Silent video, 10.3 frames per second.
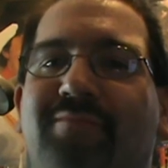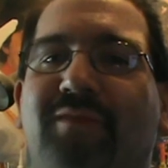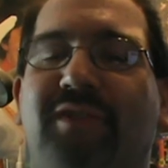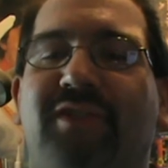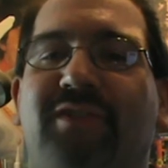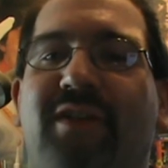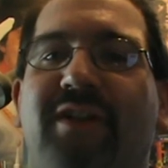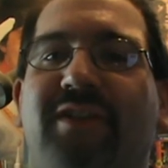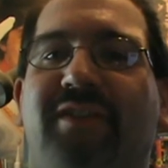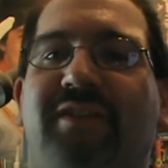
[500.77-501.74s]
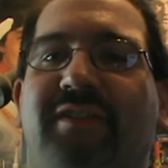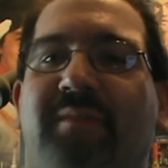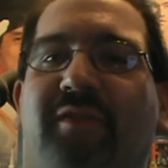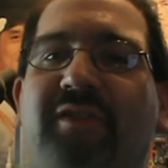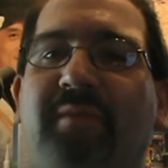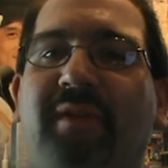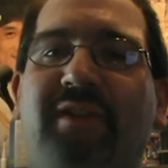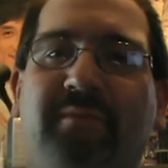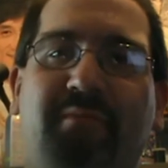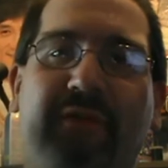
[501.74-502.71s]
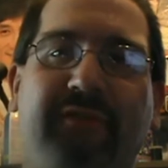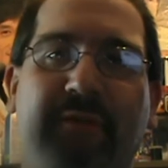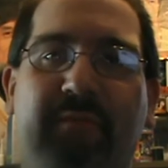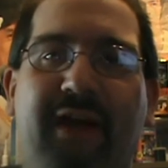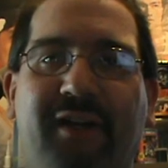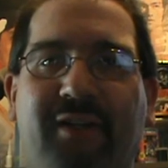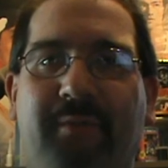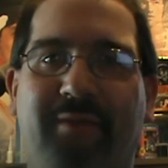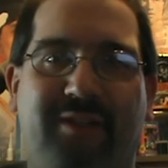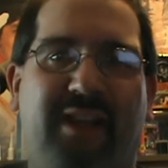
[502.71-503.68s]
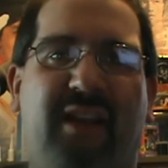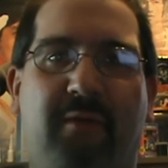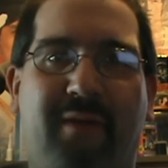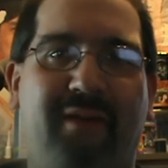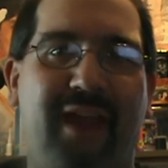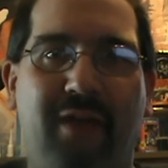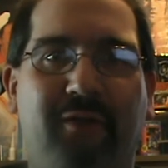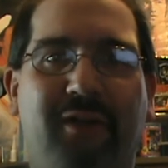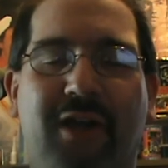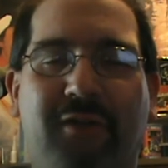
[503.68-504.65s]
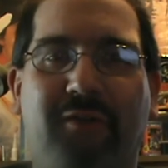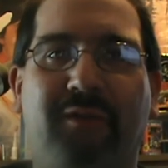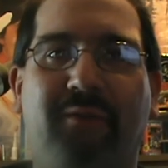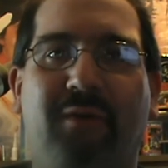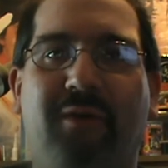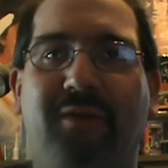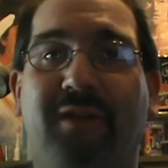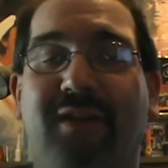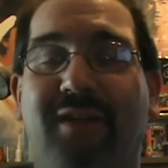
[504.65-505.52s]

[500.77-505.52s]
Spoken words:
Which is strange, because it's supposed to be this post-apocalyptic tale about hell conquering the world.